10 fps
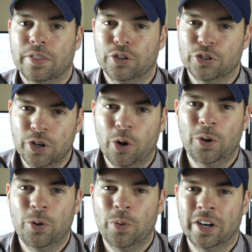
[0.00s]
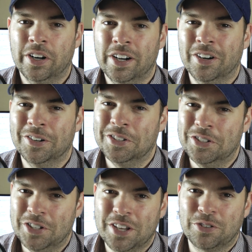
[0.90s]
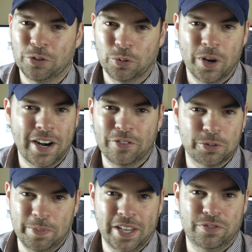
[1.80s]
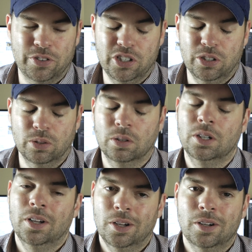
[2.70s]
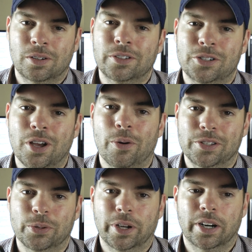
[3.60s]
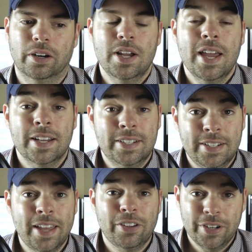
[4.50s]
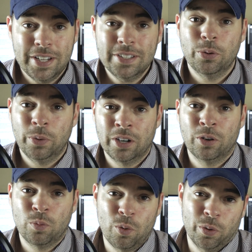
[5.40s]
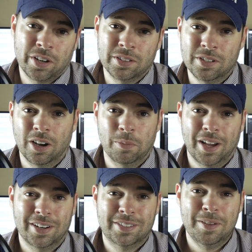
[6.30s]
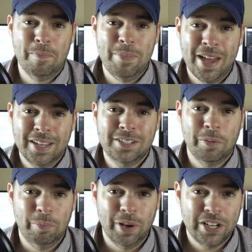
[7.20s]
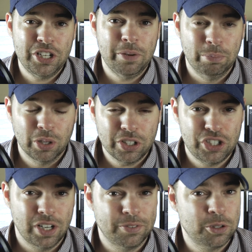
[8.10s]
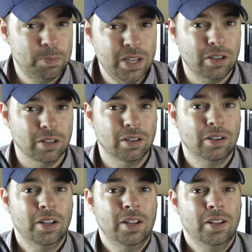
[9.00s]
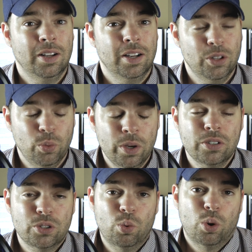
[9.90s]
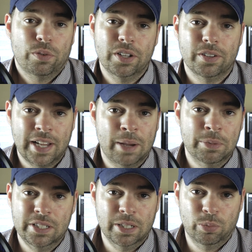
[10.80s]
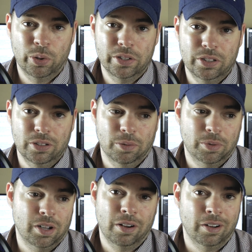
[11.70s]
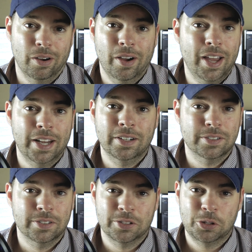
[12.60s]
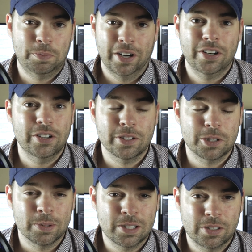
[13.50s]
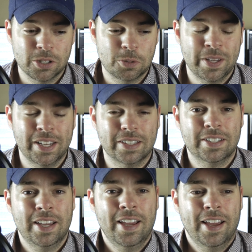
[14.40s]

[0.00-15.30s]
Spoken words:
there's no real winner here. It's just for whatever's best for you. There's always a winner. And today there is a winner in what we're going to talk about. It's the best budget bookshelf speaker. And the winner's the Wharfedale Diamond 10.2. I'm going to go ahead and spare you the suspense.